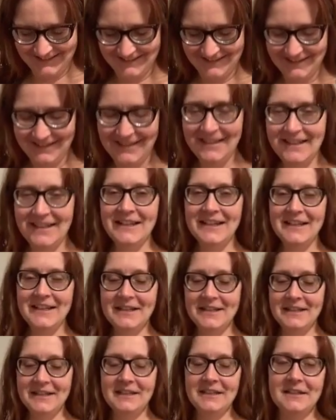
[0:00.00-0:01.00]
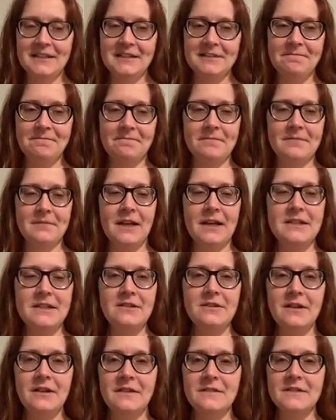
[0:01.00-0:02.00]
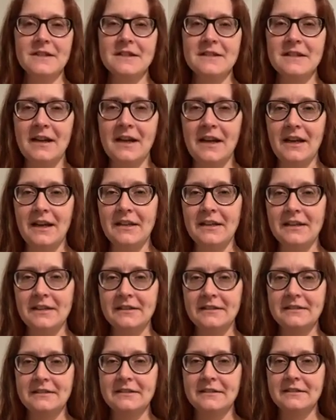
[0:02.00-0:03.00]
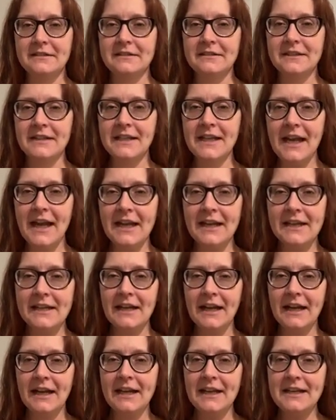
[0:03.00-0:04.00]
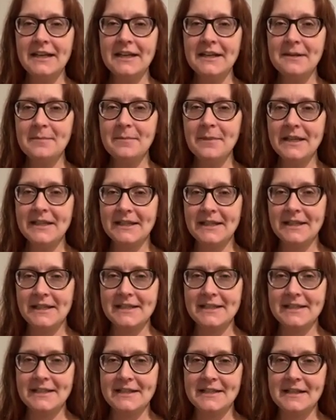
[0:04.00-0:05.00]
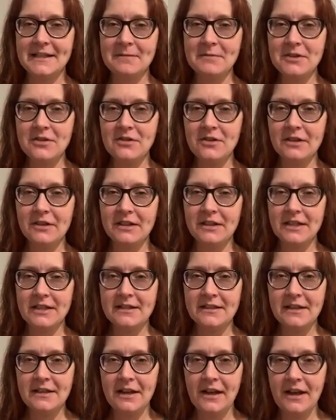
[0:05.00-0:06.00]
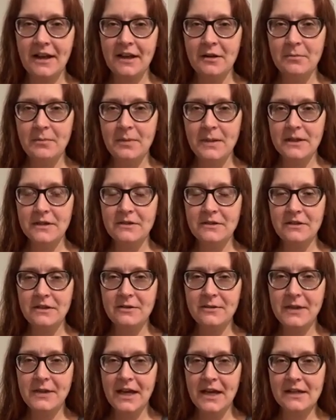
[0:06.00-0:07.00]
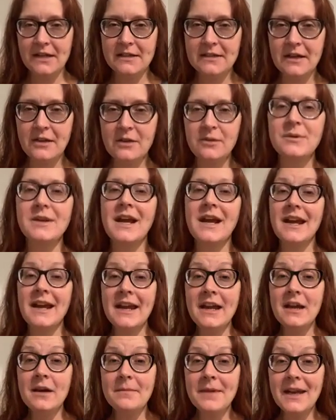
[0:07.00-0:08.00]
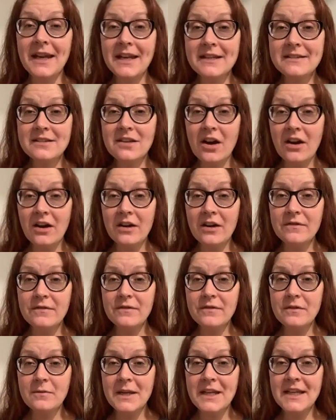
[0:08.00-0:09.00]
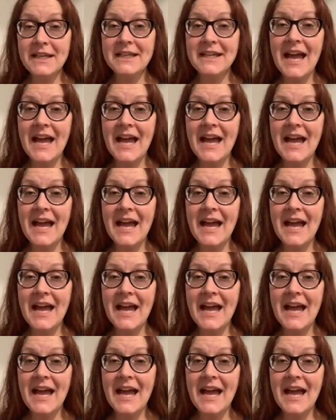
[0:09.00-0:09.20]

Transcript: I do have to say, Kate, I need a button that says I'm struggling today because you can't tell when I am and it's hard for me.